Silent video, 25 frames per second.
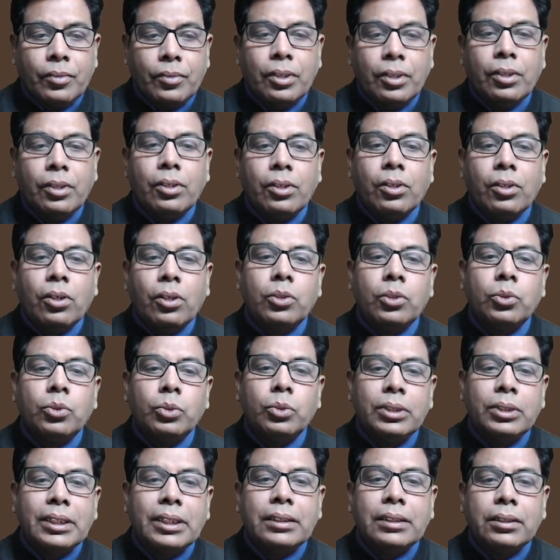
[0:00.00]
log to
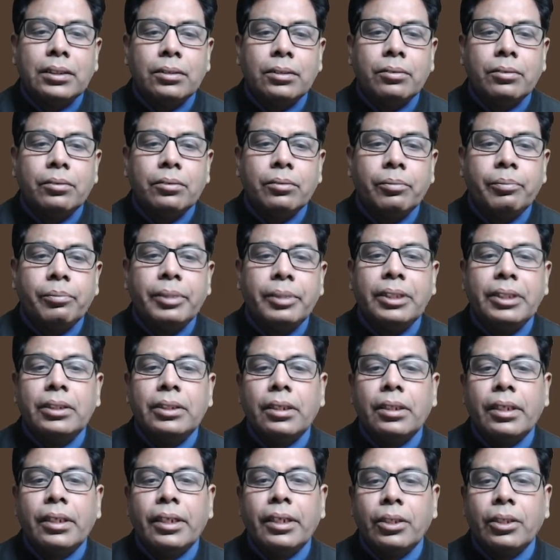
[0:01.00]
n bit
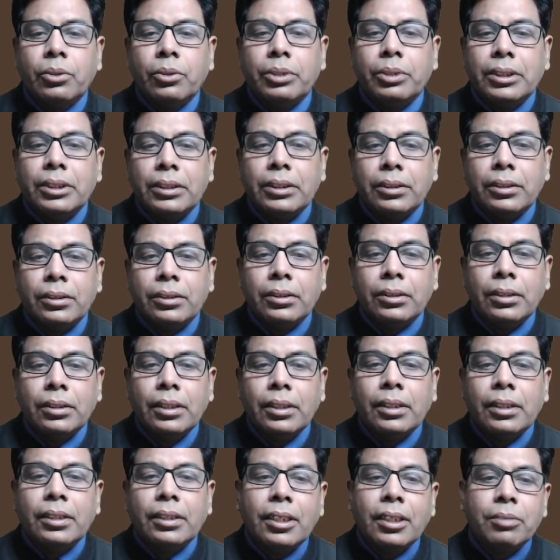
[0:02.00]
encoding.
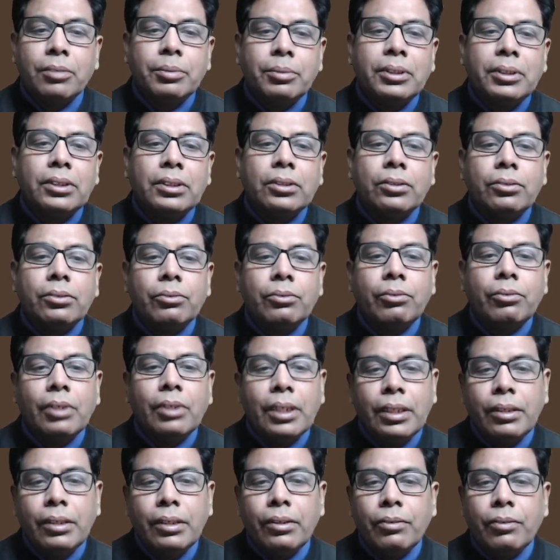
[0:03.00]
That means
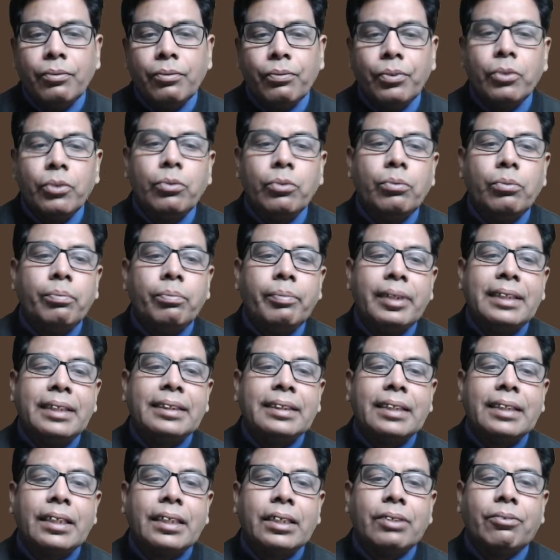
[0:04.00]
only few bits are
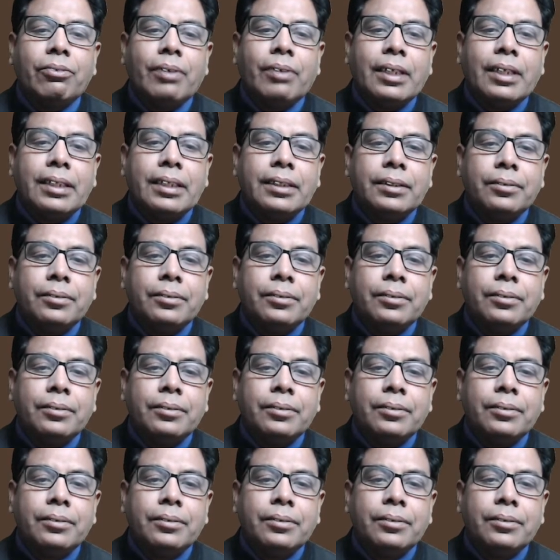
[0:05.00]
required